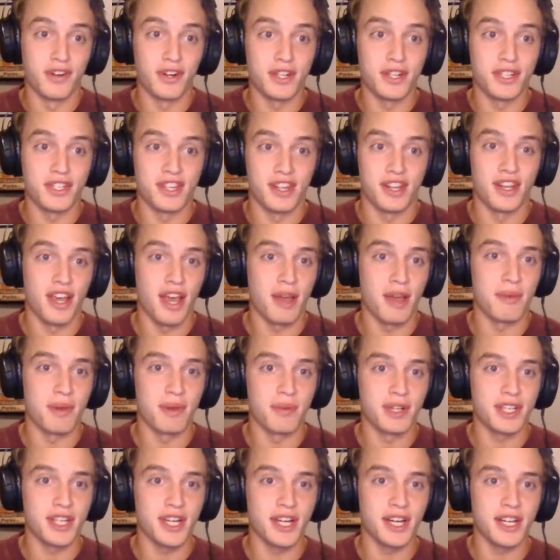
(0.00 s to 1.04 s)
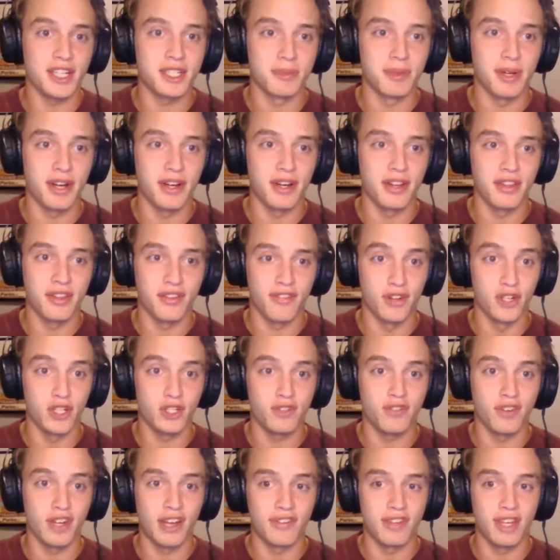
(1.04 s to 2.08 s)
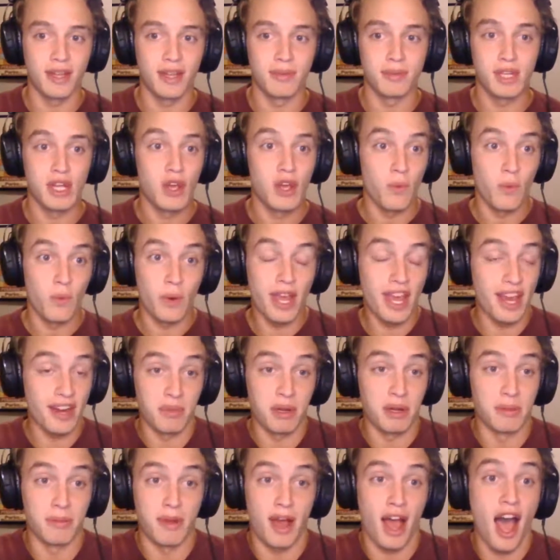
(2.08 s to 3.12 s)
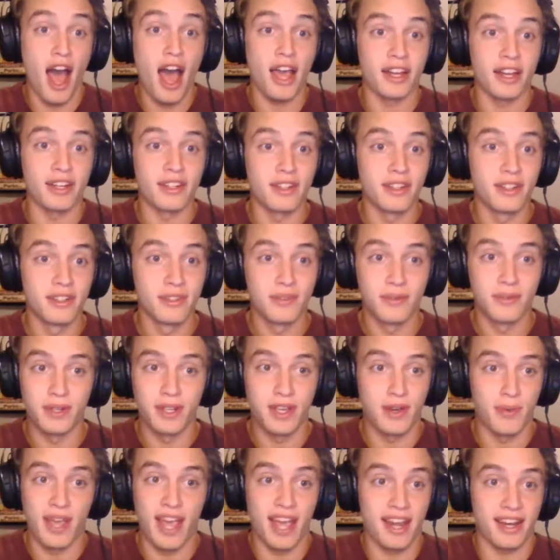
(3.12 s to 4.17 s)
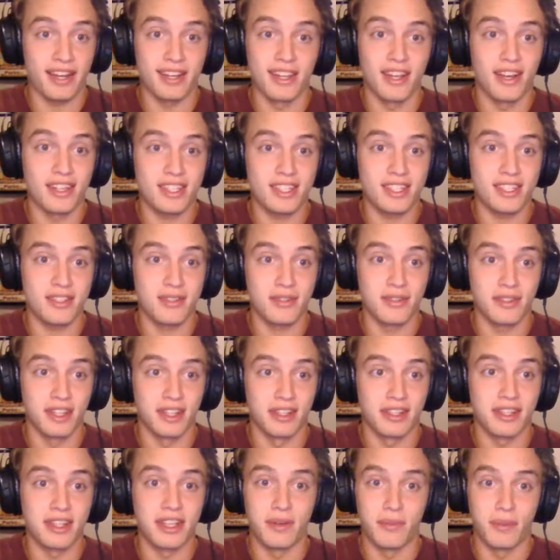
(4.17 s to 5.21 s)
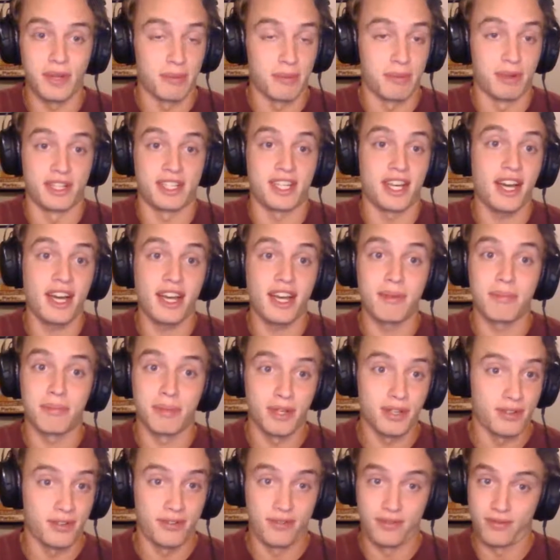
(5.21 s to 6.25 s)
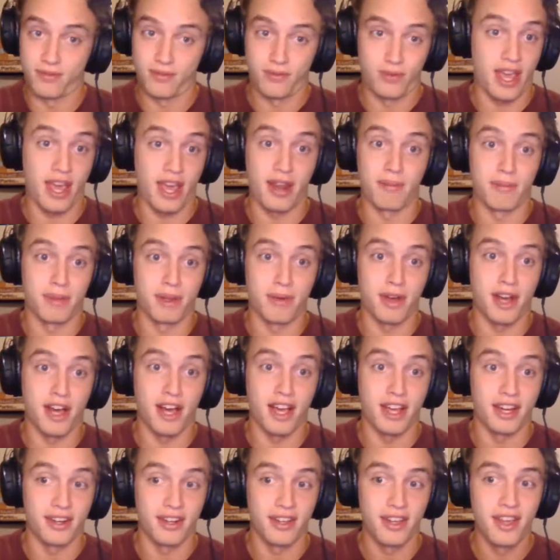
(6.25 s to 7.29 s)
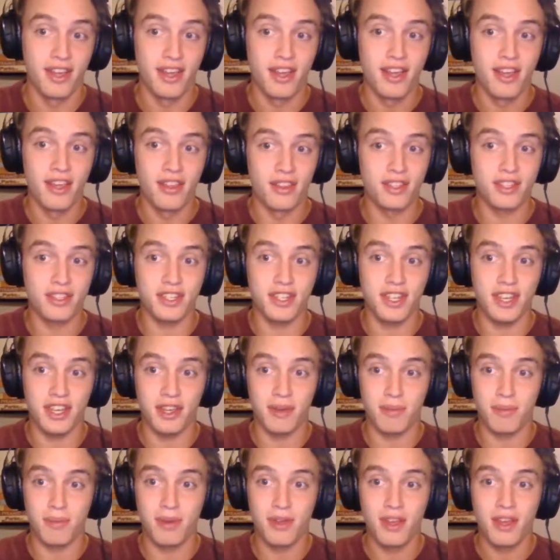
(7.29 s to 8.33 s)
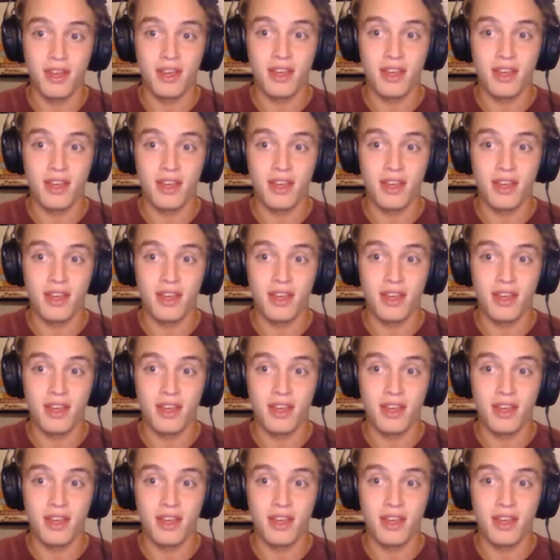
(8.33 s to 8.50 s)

adversity. I mean, we talked about it. The first 5 games, we hadn't been behind. We hadn't lost the lead. We had been tied, but we hadn't been behind. This game,